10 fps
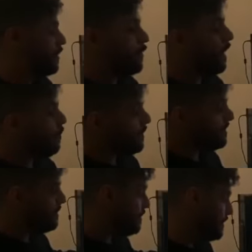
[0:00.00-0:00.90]
So I
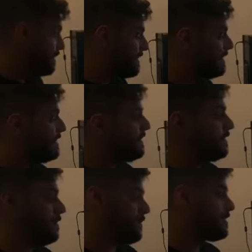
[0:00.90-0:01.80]
was
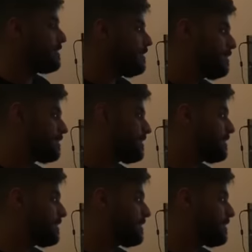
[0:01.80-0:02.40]
study the sun.